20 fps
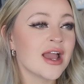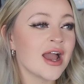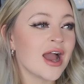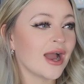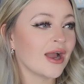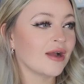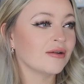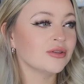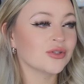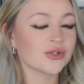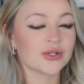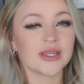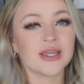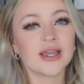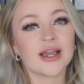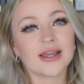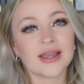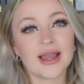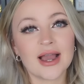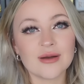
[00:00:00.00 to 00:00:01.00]
how lucky
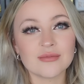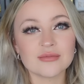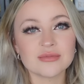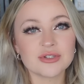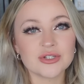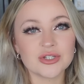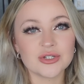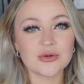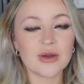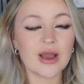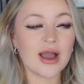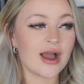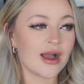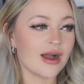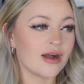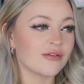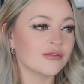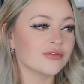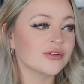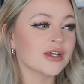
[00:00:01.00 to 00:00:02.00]
I am to
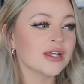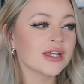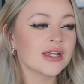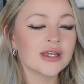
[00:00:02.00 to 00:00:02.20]
have